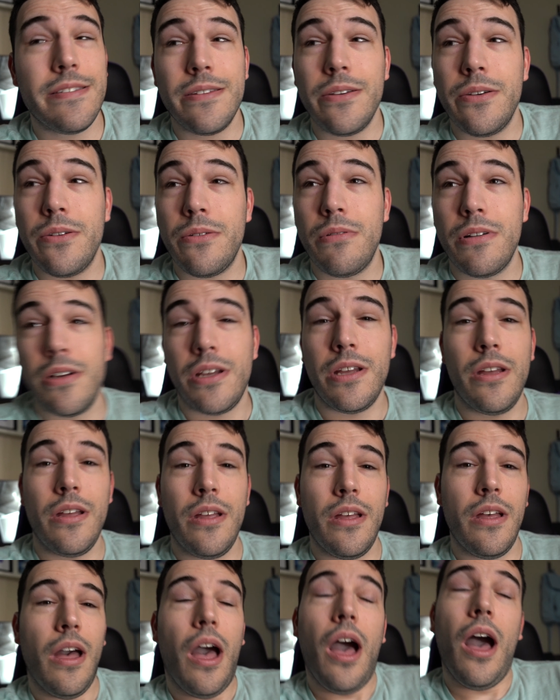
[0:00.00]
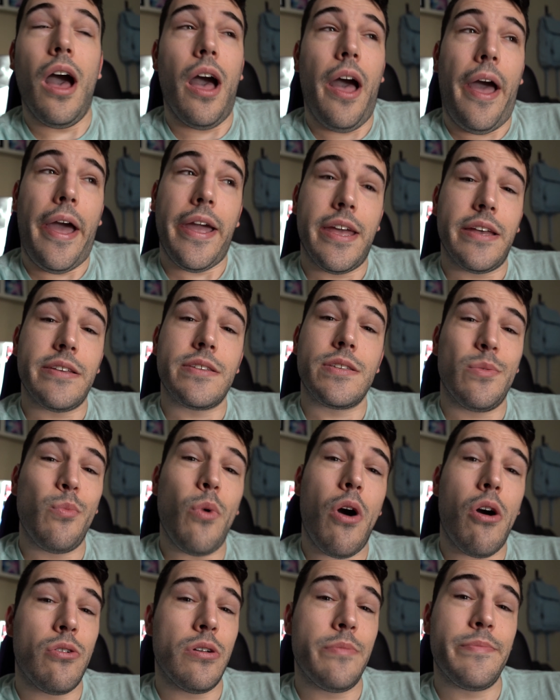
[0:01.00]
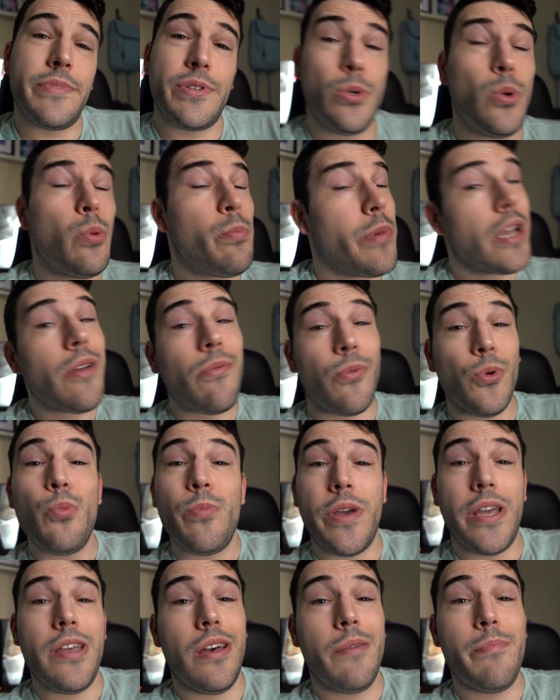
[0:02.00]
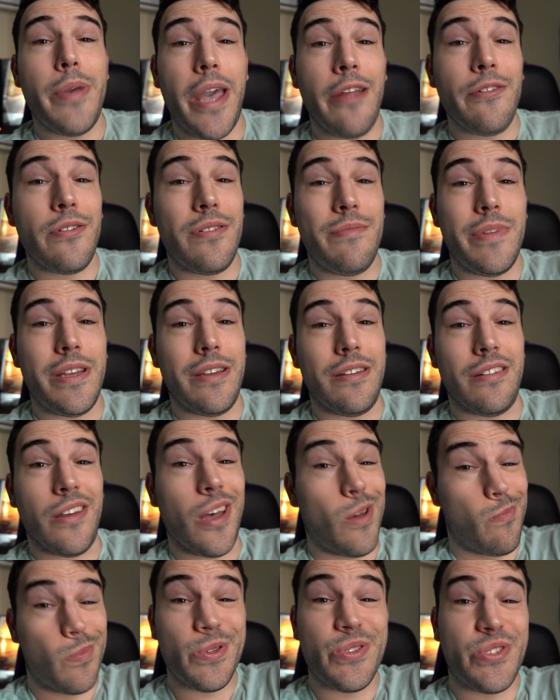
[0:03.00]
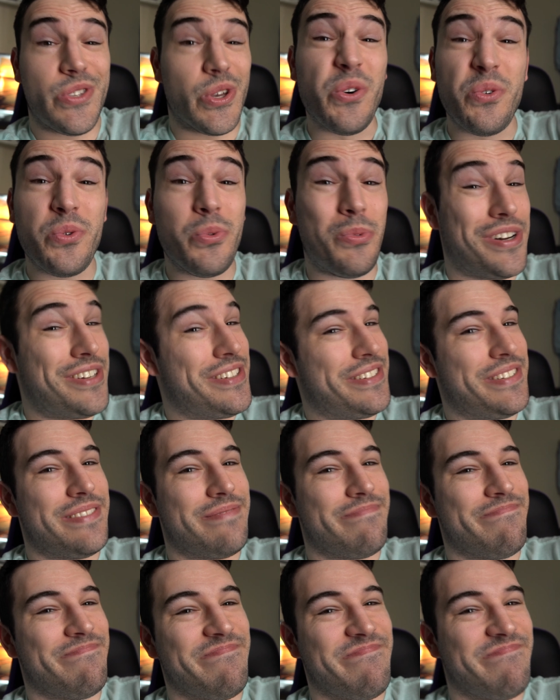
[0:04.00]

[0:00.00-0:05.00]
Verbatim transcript: so I guess welcome to My Roommate Abandoned Me, episode one.